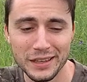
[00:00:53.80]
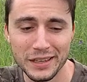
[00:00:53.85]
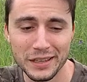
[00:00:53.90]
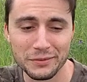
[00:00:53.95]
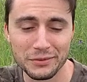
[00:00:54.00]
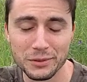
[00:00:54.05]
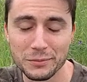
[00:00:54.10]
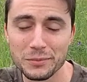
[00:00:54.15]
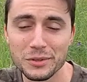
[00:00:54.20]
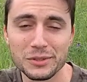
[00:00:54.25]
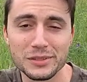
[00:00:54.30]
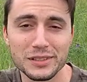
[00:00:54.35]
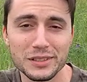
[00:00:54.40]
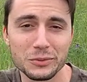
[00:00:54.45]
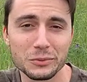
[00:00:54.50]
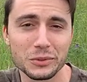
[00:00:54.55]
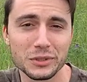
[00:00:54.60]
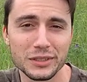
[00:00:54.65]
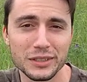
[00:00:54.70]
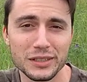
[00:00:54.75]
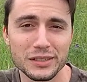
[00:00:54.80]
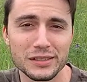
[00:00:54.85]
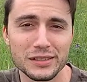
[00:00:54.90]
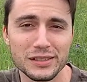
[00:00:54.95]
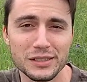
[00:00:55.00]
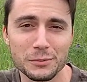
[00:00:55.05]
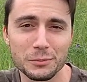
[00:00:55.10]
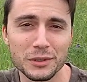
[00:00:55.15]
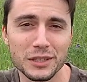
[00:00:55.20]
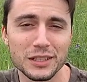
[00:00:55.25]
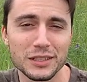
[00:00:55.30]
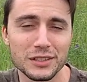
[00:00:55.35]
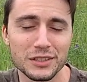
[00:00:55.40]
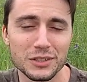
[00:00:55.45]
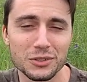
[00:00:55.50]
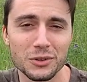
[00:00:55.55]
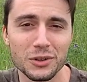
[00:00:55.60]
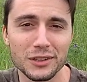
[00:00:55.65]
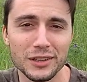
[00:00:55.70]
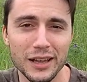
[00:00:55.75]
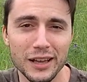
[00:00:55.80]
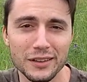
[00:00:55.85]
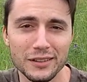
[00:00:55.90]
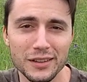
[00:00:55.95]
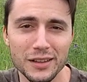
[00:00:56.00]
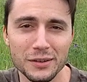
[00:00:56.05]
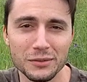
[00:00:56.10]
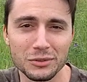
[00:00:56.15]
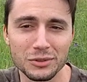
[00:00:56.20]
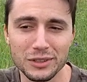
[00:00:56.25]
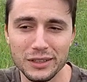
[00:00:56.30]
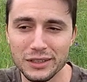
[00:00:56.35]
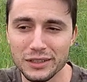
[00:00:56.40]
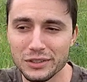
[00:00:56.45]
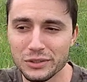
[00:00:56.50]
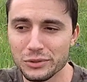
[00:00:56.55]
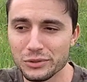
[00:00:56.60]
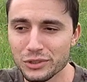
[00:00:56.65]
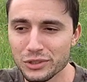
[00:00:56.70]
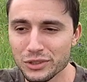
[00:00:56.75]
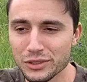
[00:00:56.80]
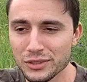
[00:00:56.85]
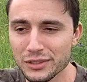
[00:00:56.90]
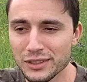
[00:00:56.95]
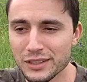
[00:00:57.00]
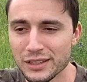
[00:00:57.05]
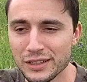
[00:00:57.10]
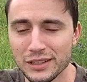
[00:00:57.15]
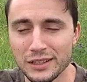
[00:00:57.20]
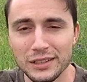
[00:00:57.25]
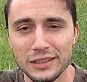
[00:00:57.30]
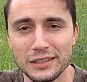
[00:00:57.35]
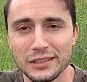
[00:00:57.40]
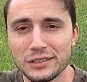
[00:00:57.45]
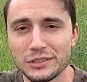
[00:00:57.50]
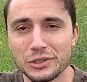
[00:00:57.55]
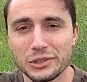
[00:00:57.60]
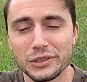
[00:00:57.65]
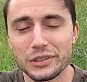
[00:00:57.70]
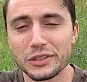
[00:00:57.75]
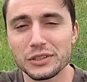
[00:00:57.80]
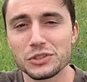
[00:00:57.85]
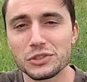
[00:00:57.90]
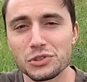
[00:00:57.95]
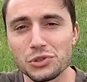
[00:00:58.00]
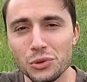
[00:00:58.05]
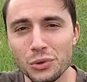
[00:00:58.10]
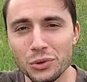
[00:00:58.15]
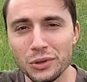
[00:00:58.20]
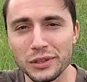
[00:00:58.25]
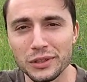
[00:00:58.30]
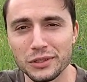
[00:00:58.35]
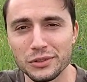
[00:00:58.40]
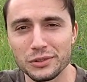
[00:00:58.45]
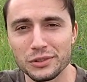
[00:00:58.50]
if the music really is speaking to you on that level, like you should you should enjoy it.